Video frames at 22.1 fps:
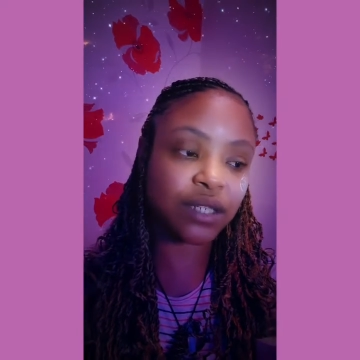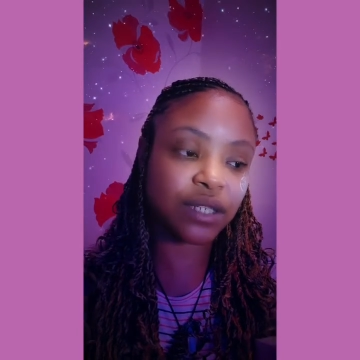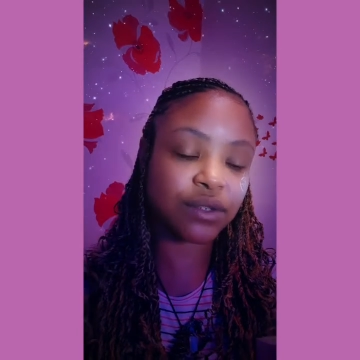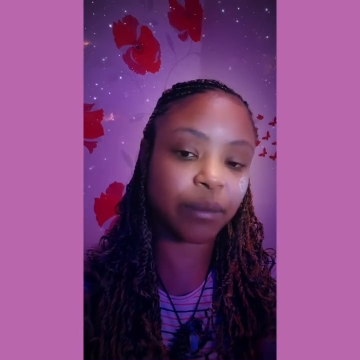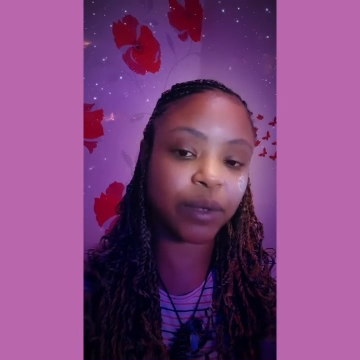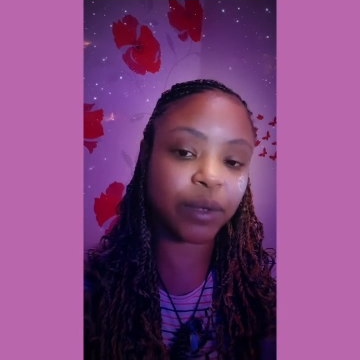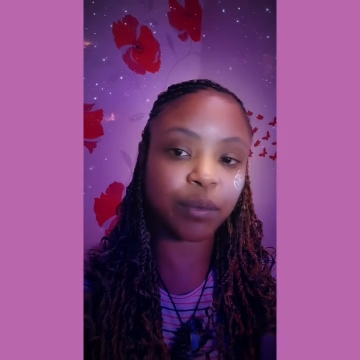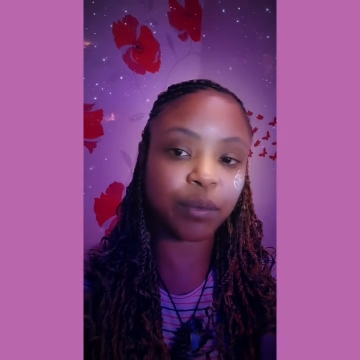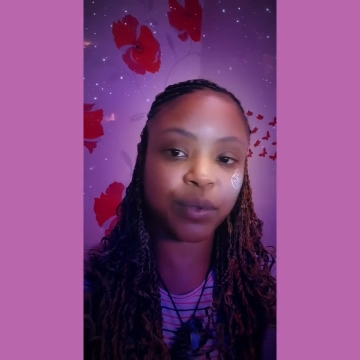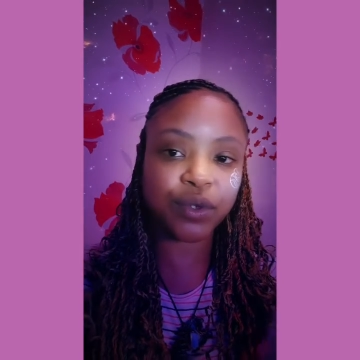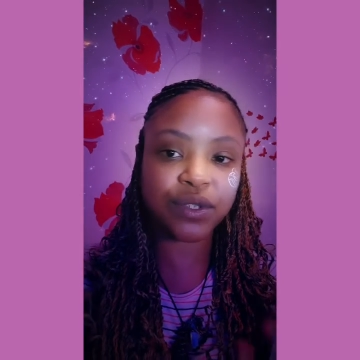So I'm
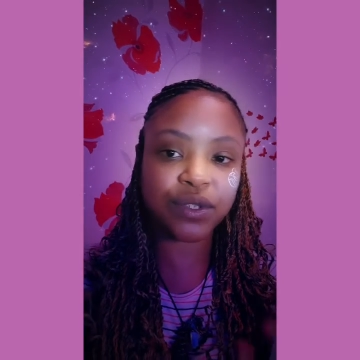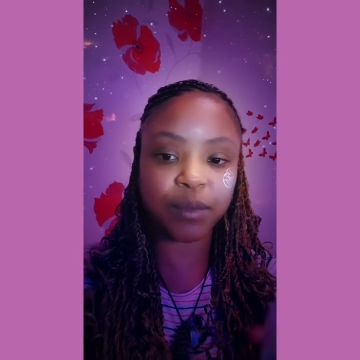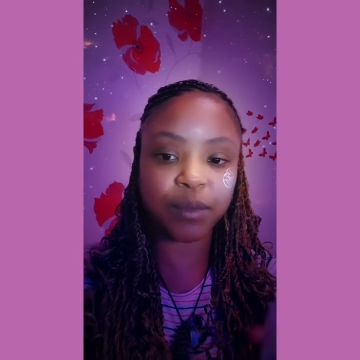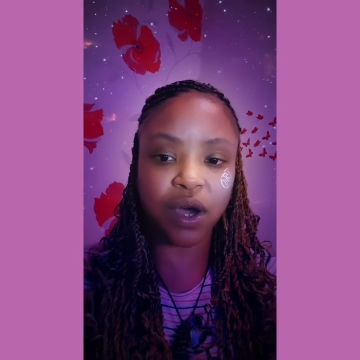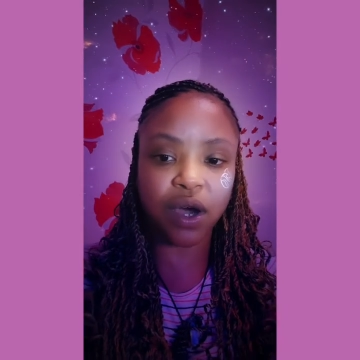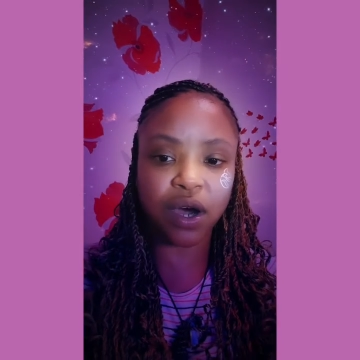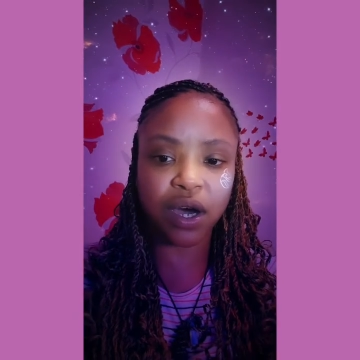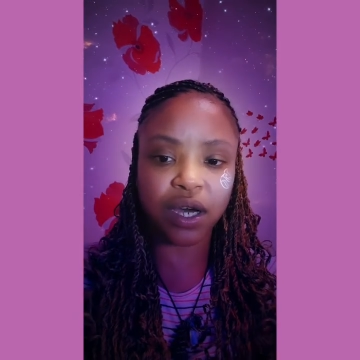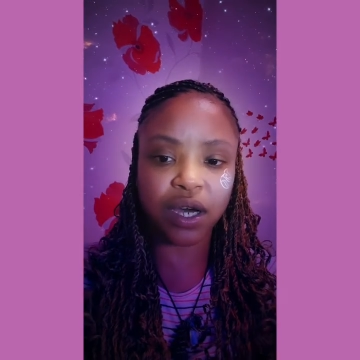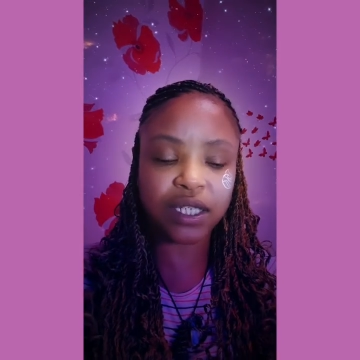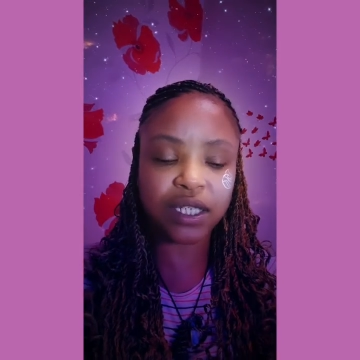going to pull some
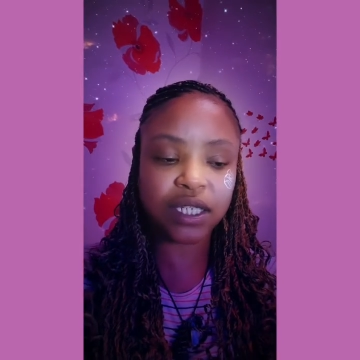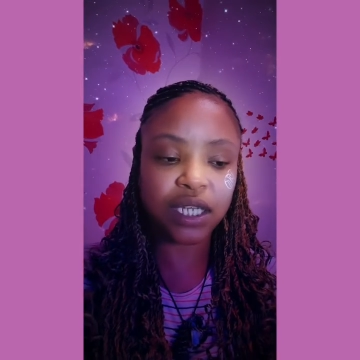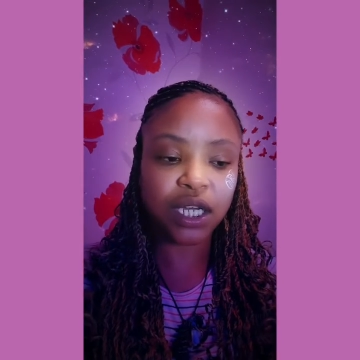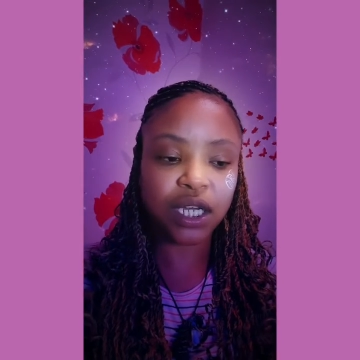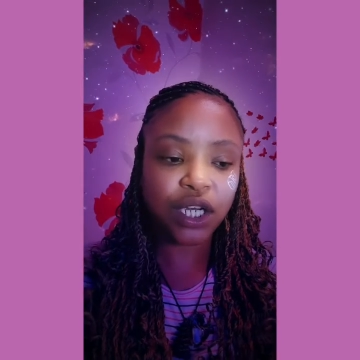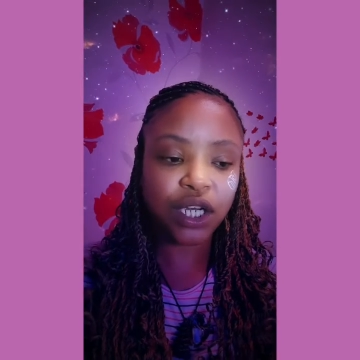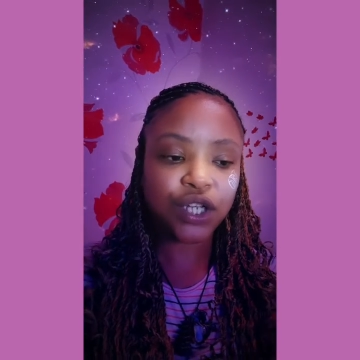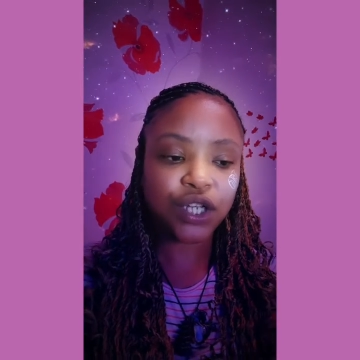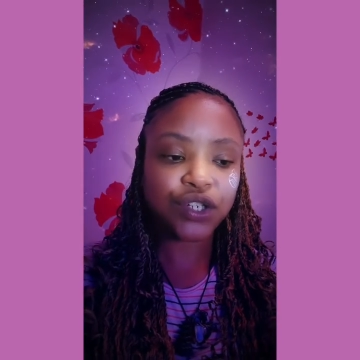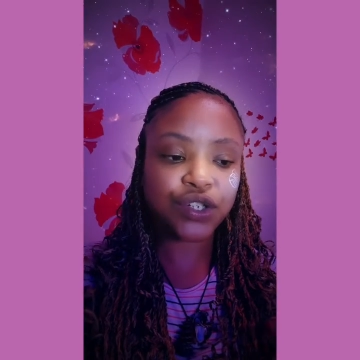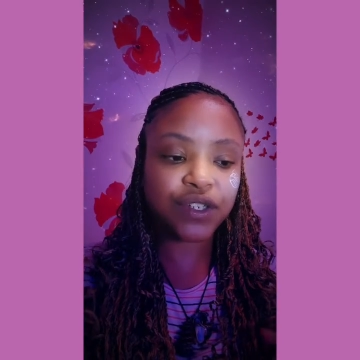cards
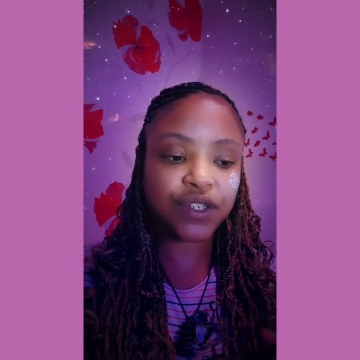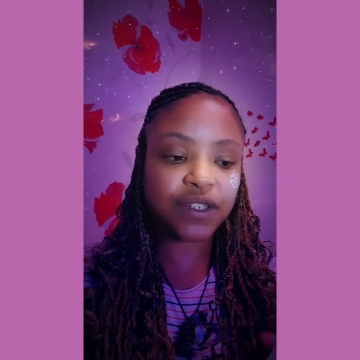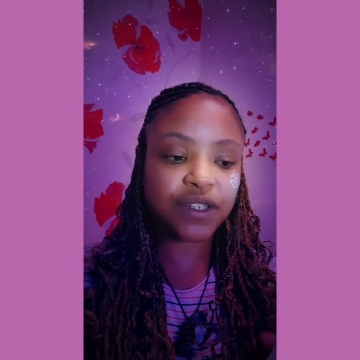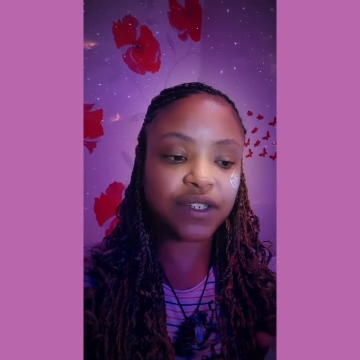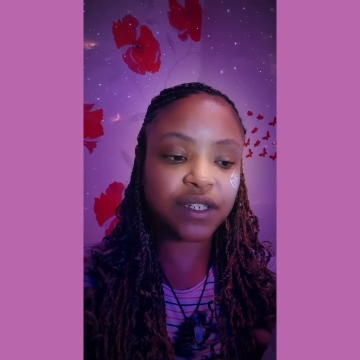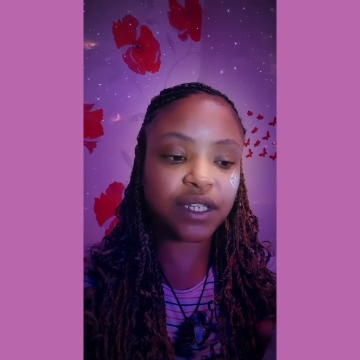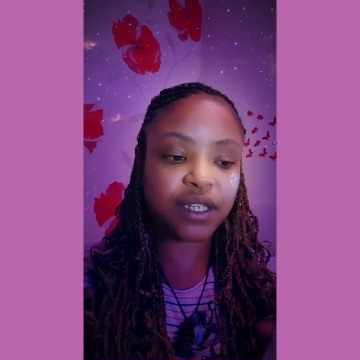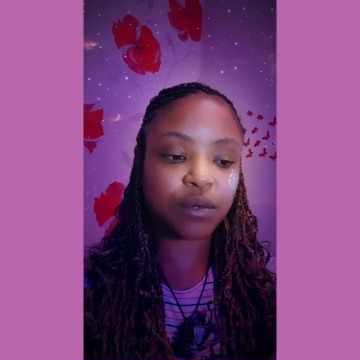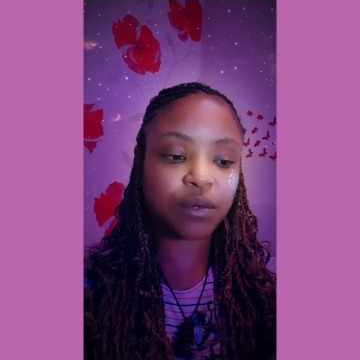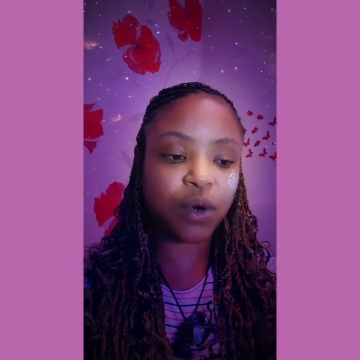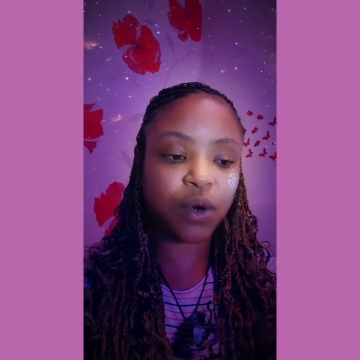just to
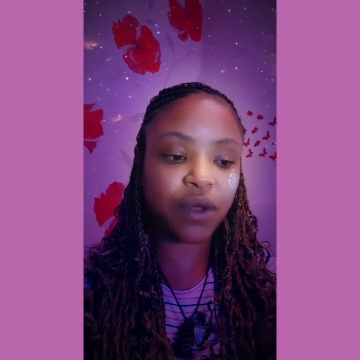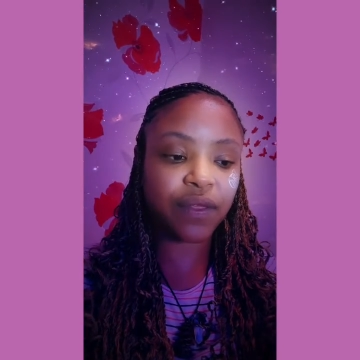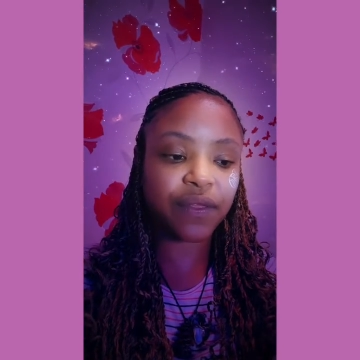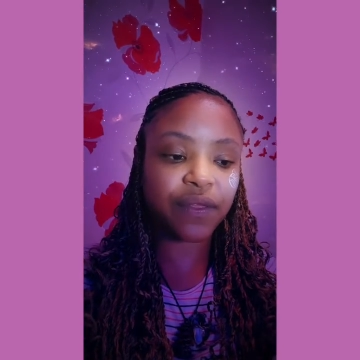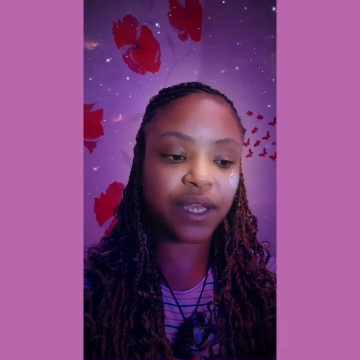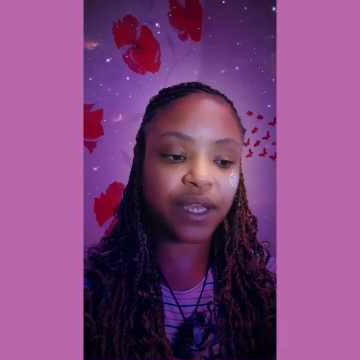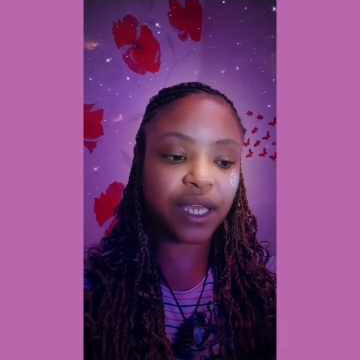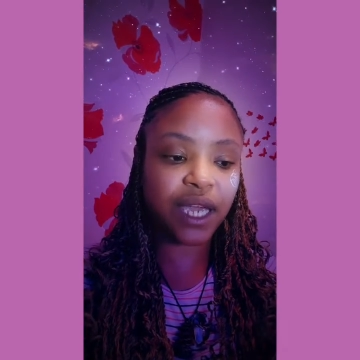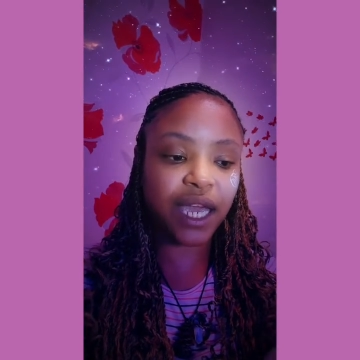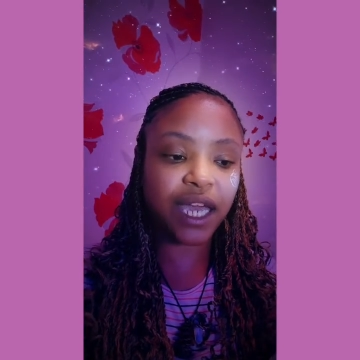see what the